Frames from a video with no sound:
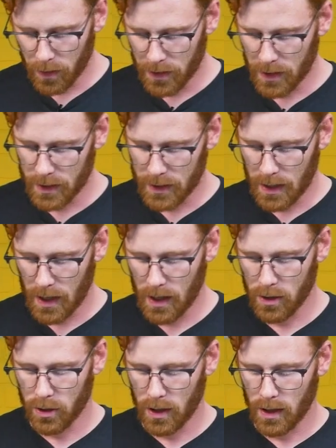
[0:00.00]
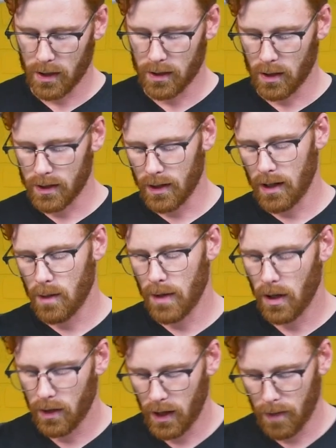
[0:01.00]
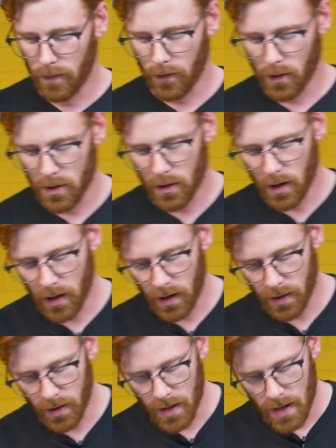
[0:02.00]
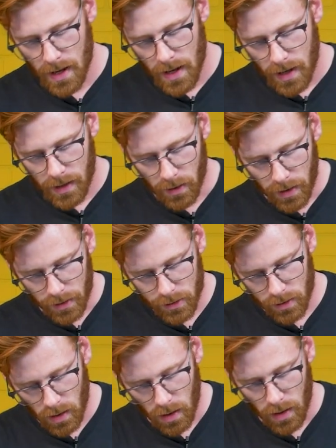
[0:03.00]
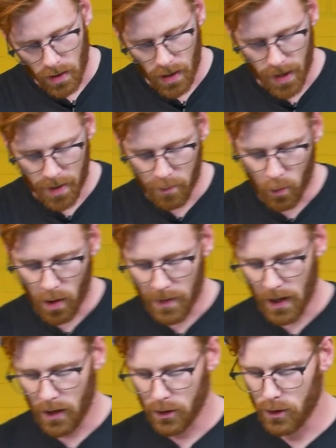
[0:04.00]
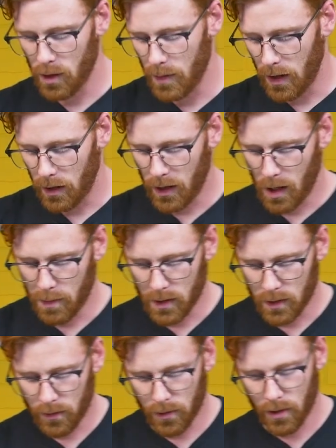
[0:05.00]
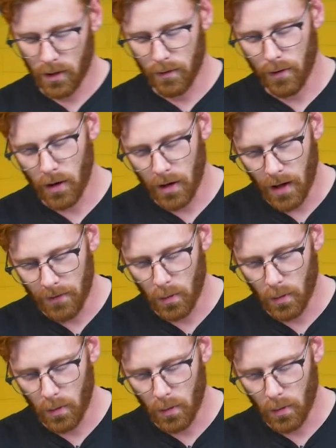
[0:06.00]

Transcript: at this stage is slide the belt clamp further on, and I'll actually, while making sure the belt clamp is far enough